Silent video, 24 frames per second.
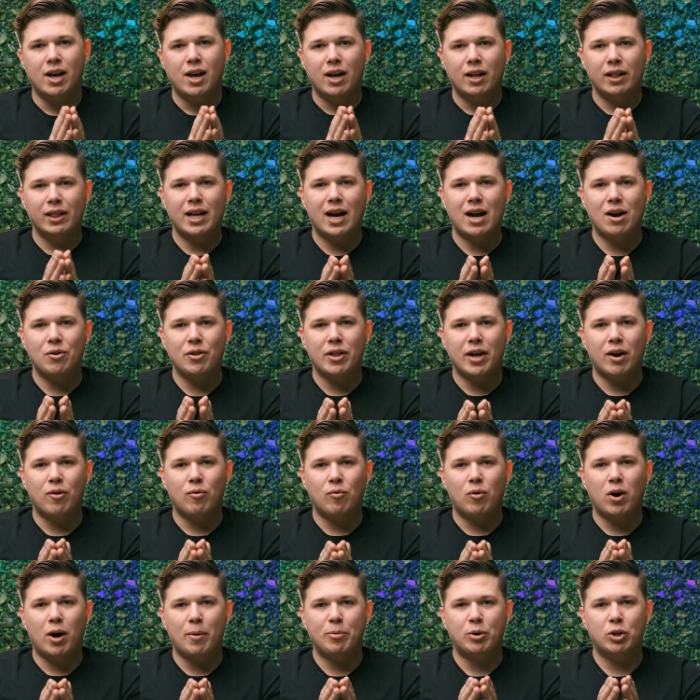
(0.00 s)
allow that
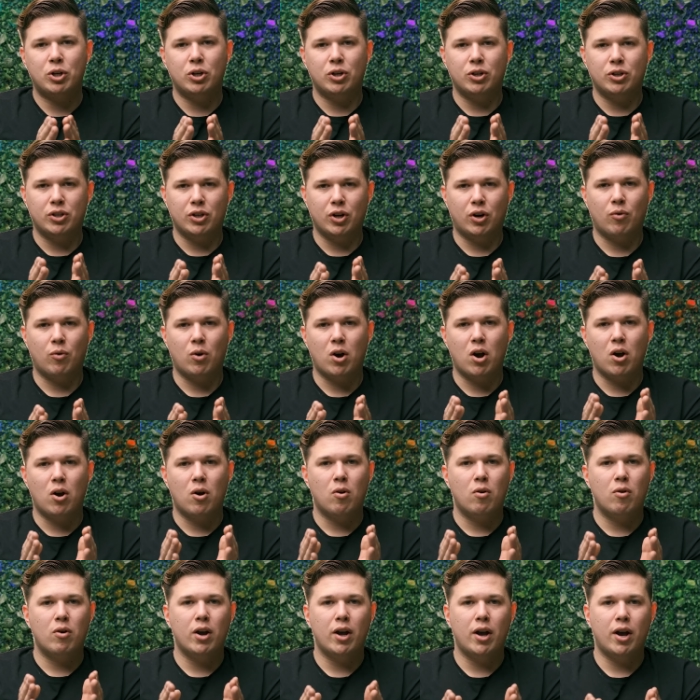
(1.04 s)
rupture to
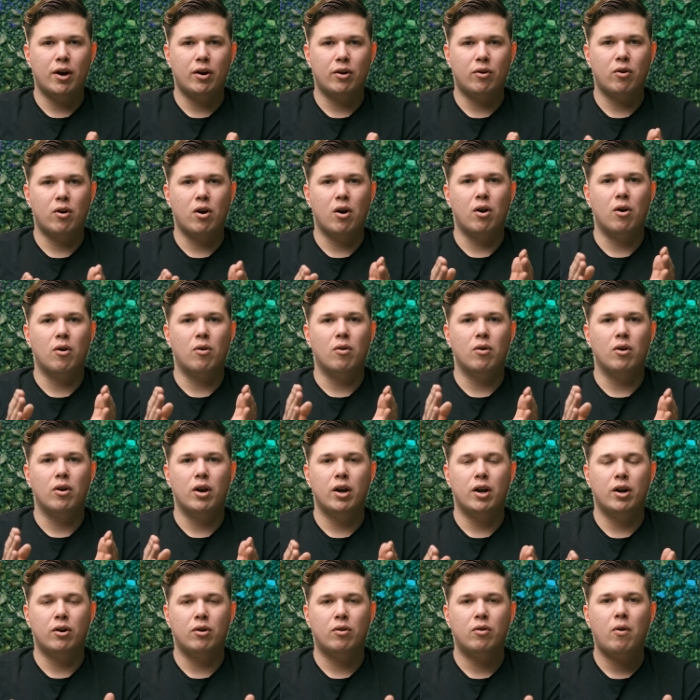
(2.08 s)
grow and grow
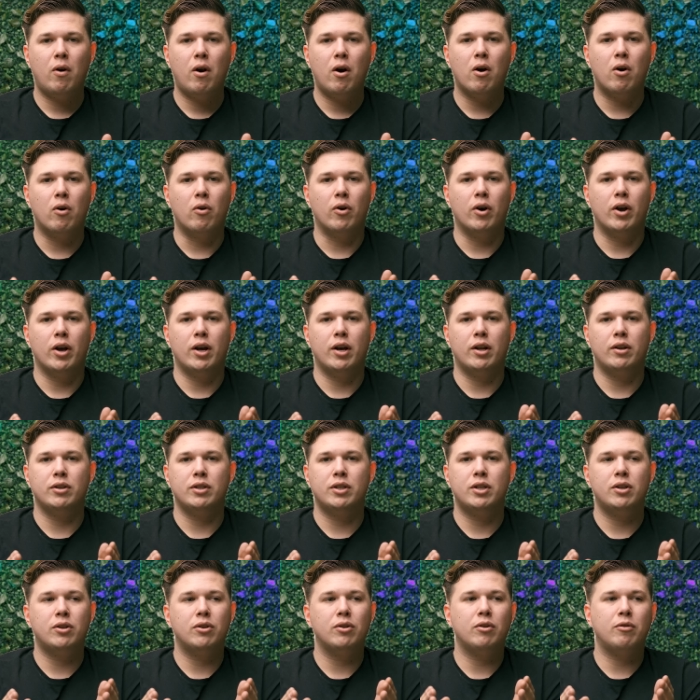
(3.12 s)
and grow
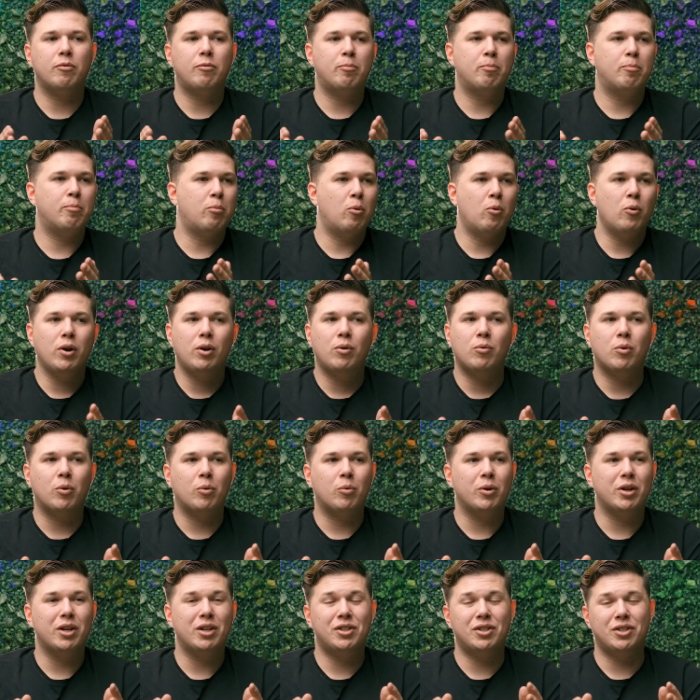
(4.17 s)
until the point where
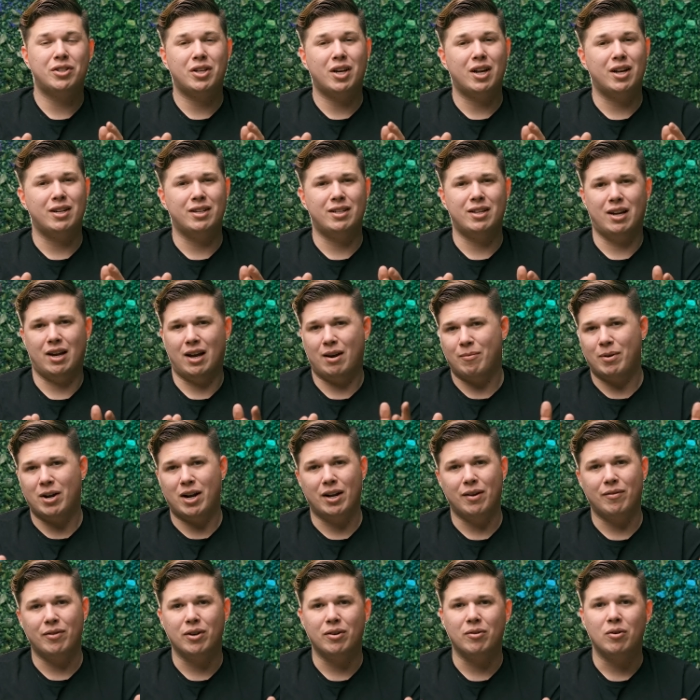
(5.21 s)
we just kind of say, I'm
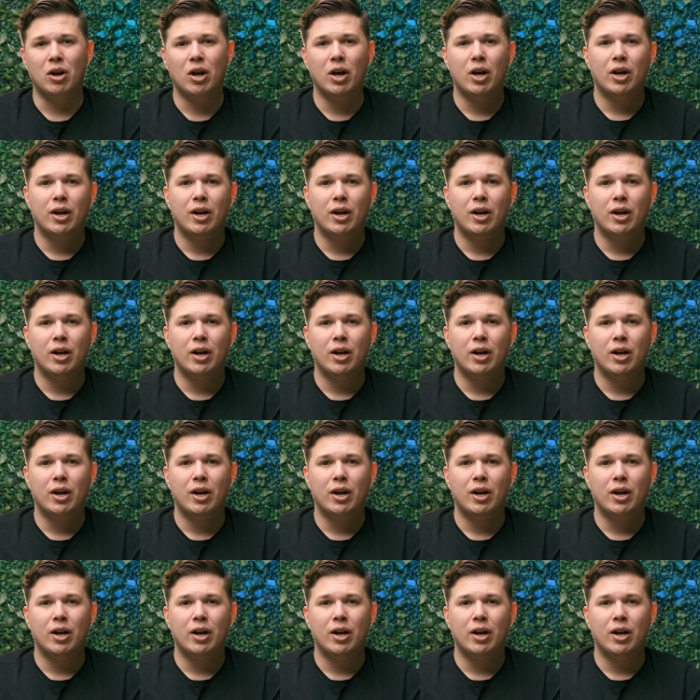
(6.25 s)
not even